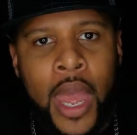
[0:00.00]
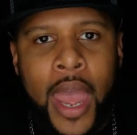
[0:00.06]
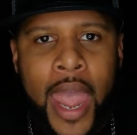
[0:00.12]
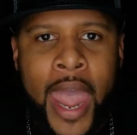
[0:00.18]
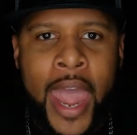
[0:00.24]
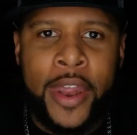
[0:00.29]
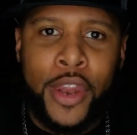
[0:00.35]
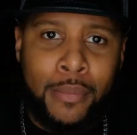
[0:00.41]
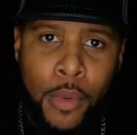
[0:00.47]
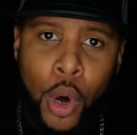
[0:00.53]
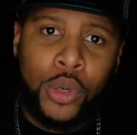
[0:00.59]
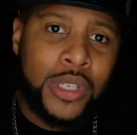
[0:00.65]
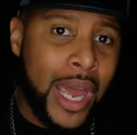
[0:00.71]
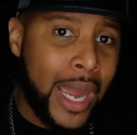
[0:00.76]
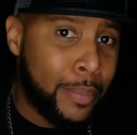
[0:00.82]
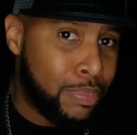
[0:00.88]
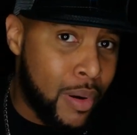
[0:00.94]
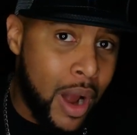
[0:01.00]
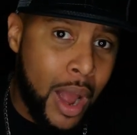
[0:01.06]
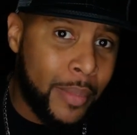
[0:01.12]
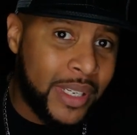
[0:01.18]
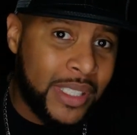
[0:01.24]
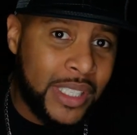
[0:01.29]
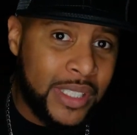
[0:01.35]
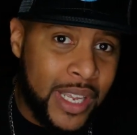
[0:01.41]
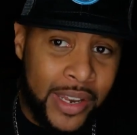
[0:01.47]
And the Most High
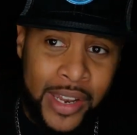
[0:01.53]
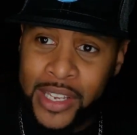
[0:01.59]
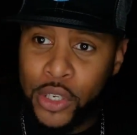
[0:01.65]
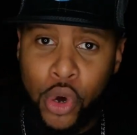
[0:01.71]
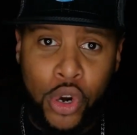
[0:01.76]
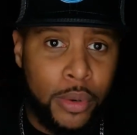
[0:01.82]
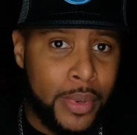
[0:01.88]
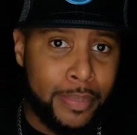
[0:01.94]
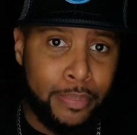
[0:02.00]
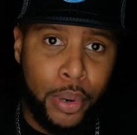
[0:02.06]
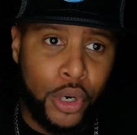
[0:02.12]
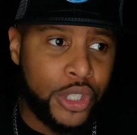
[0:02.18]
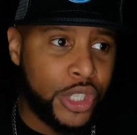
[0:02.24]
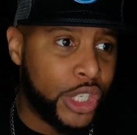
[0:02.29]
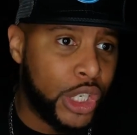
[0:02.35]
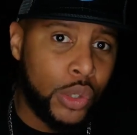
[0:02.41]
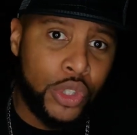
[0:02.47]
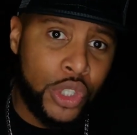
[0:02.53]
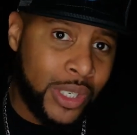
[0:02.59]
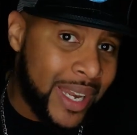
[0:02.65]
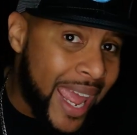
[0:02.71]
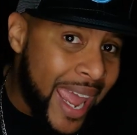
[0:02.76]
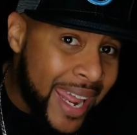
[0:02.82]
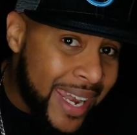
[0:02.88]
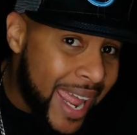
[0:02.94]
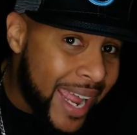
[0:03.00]
promised, he said there's going to be persecution
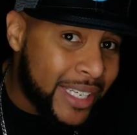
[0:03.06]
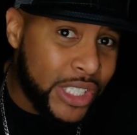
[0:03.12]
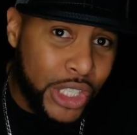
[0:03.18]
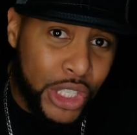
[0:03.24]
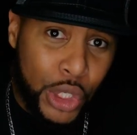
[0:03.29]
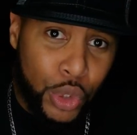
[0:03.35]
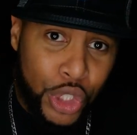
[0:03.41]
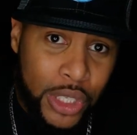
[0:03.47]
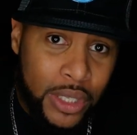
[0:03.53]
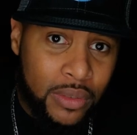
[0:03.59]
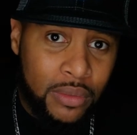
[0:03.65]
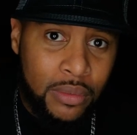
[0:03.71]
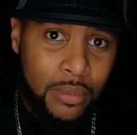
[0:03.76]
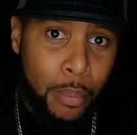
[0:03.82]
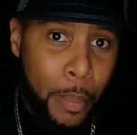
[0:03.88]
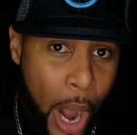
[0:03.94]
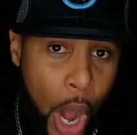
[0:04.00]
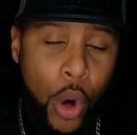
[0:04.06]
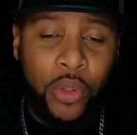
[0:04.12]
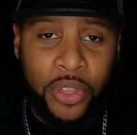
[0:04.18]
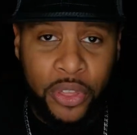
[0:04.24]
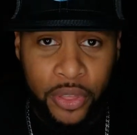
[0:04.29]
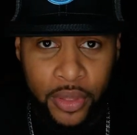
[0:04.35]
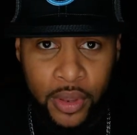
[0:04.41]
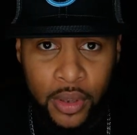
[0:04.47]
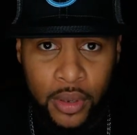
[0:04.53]
and execution, both.